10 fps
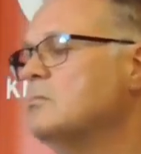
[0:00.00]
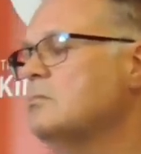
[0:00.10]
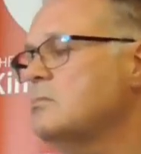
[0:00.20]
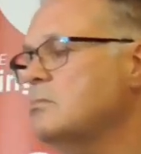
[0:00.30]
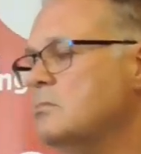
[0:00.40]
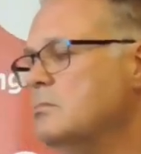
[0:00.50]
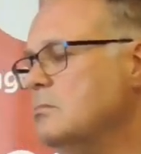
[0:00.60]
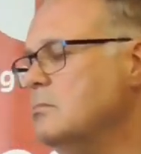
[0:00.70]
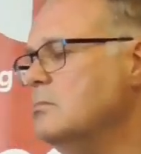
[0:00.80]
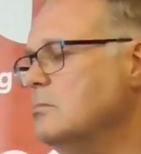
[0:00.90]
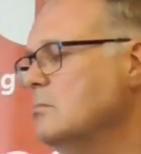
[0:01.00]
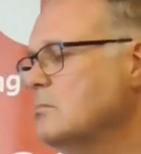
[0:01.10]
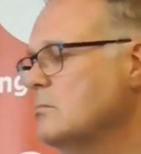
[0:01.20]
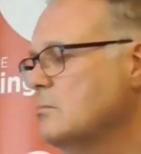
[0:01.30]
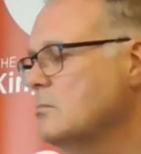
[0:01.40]

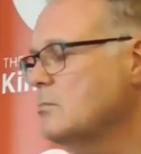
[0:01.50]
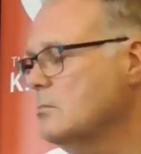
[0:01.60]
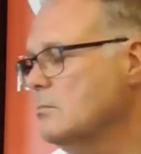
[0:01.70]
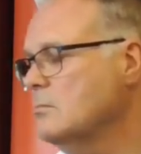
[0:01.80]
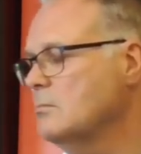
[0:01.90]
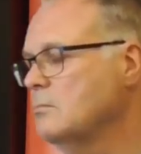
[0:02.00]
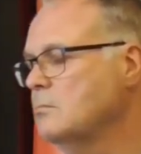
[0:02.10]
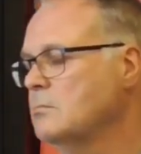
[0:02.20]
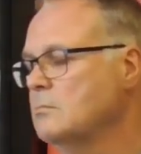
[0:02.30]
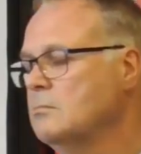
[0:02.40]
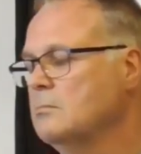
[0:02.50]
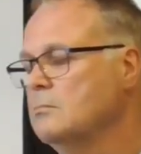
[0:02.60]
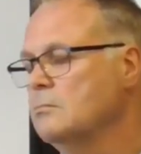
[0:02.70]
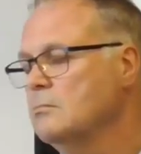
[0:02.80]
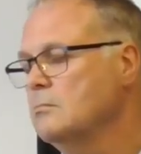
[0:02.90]

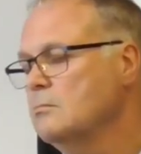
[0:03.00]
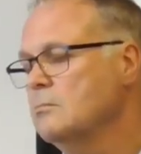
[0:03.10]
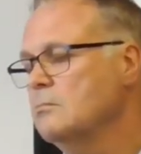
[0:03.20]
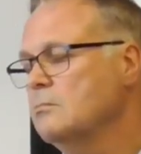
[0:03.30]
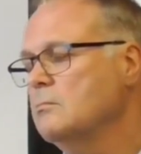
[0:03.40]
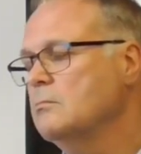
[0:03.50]
[no speech]